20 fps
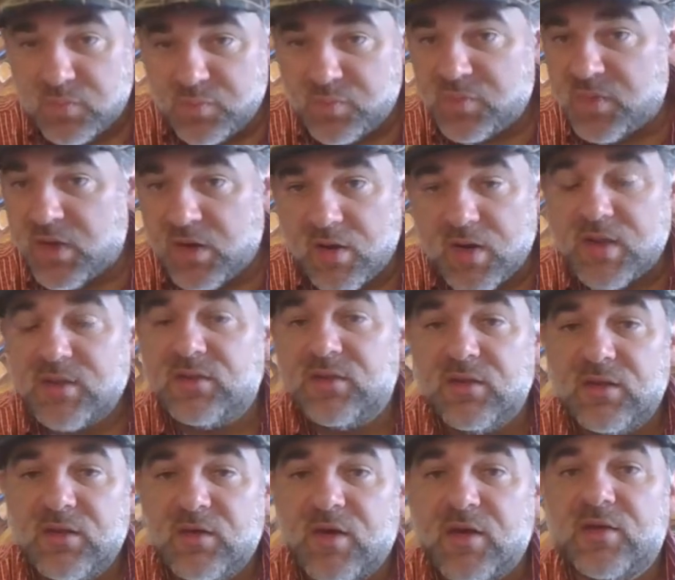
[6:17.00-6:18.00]
They're
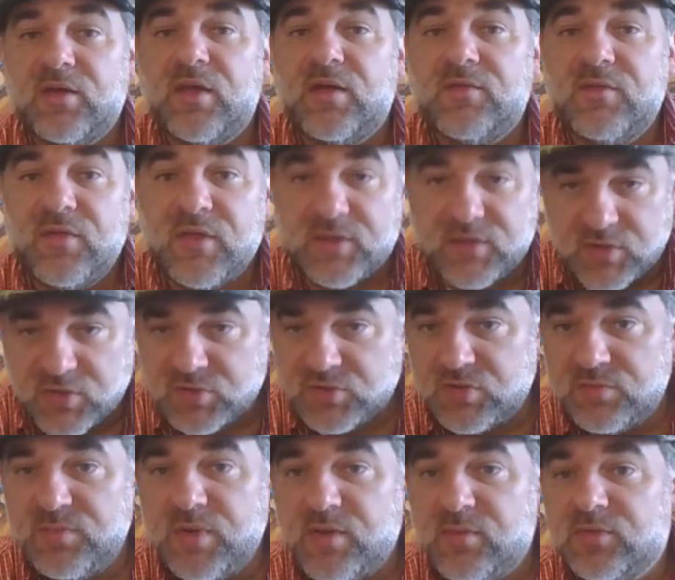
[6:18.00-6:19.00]
at a level that they
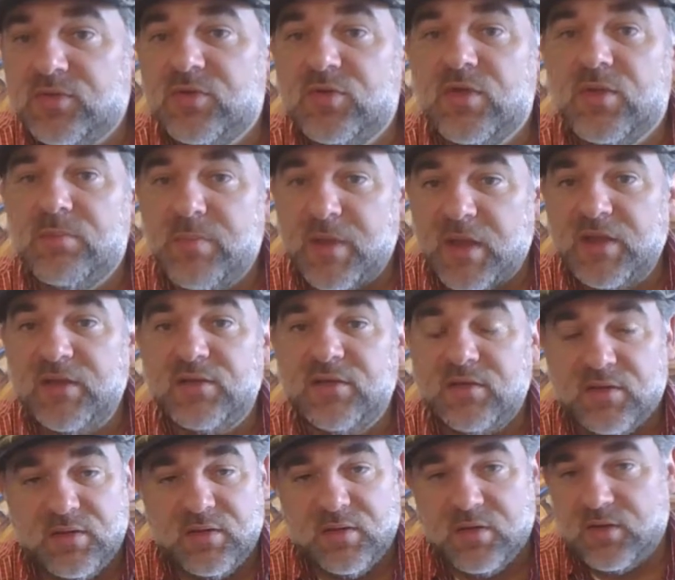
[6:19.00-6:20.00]
should be able to
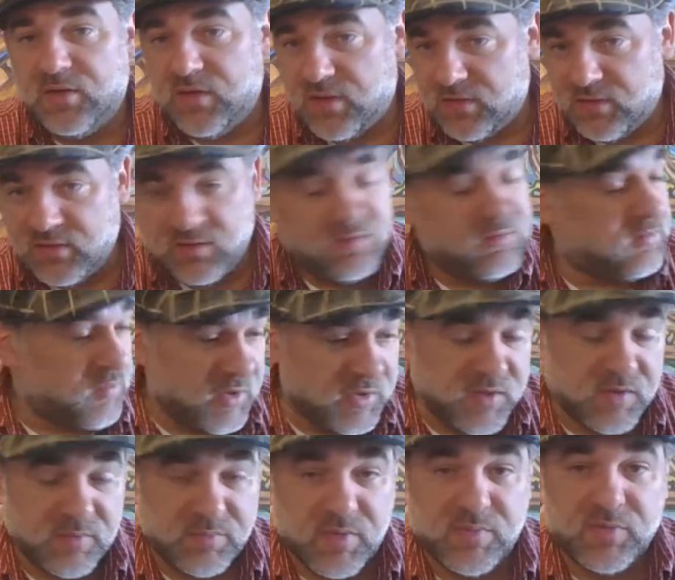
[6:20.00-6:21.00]
one
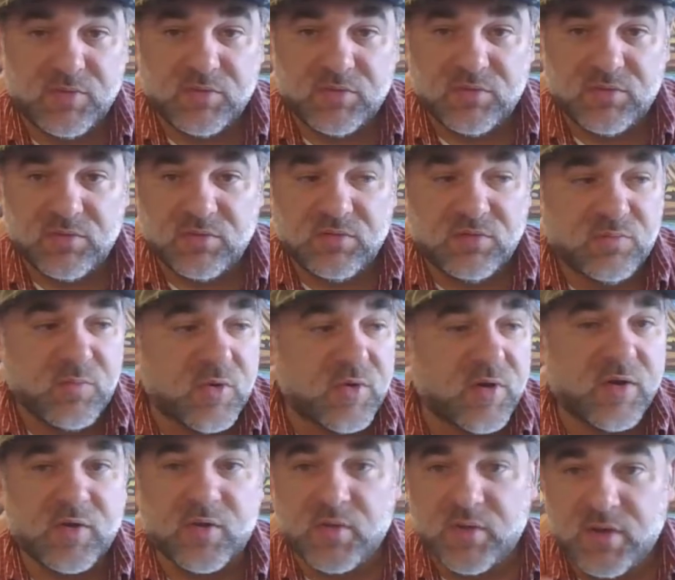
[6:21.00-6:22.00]
thing people won't
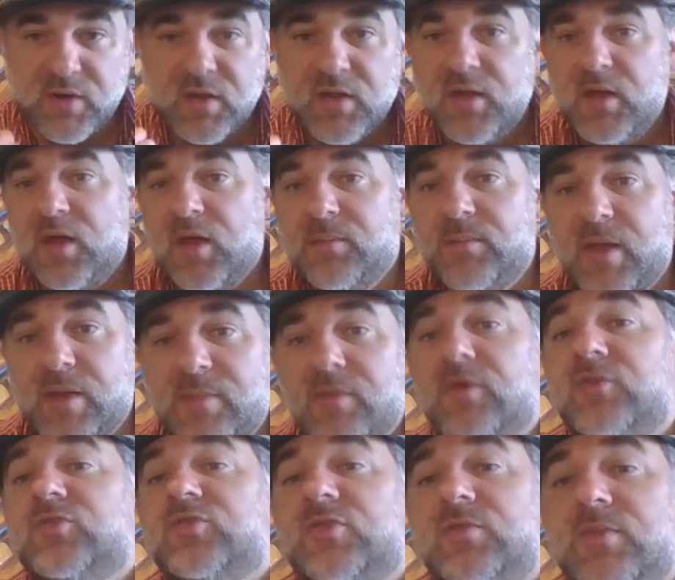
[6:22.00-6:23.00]
argue in, a black
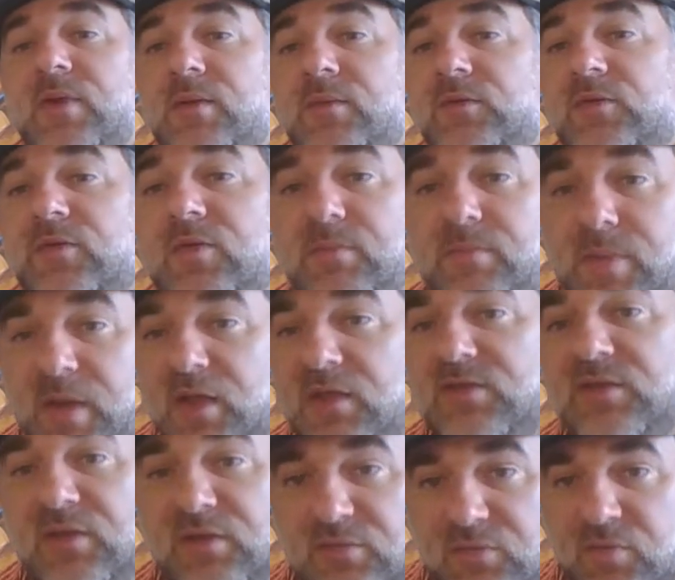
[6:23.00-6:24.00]
belt should be able to the
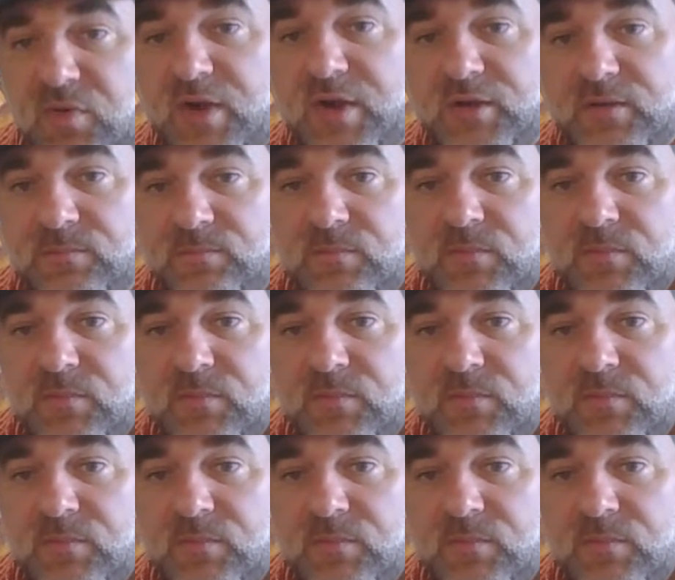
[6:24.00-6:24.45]
basics right.